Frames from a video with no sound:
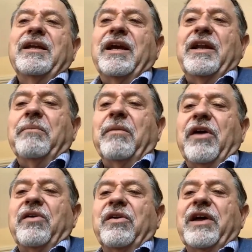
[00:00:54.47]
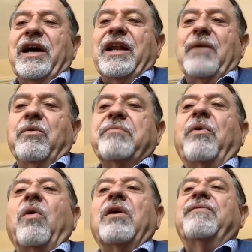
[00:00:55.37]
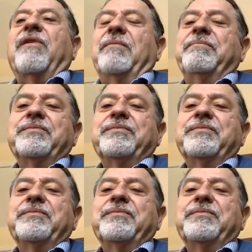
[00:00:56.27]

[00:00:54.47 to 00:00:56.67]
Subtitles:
and a mother that I was born from.